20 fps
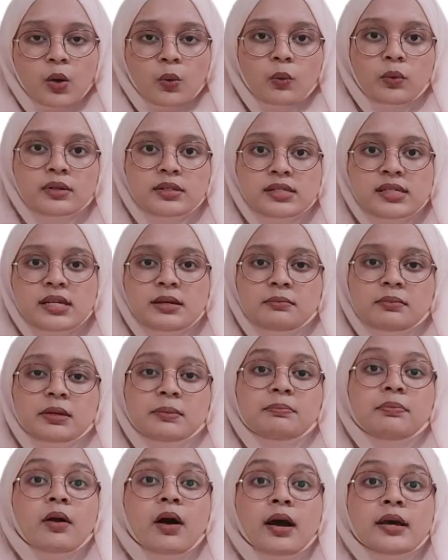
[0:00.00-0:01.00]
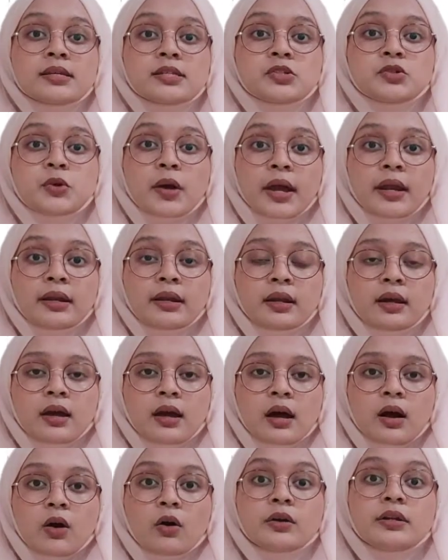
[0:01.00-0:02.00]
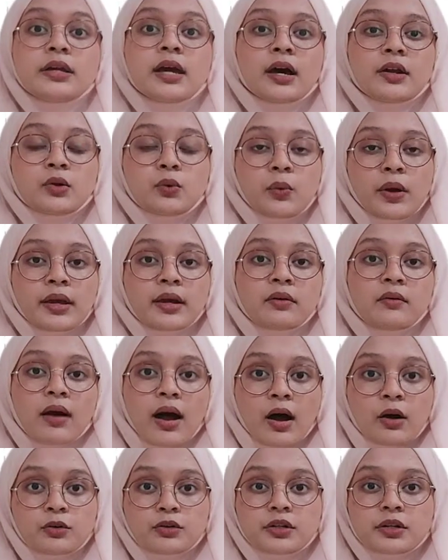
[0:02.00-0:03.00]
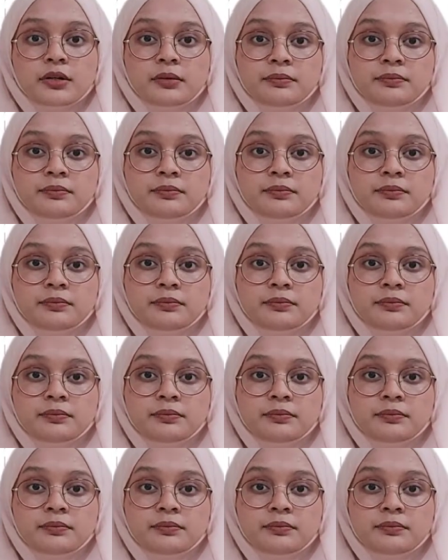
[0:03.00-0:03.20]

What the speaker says: will tip the price trend on the other way around.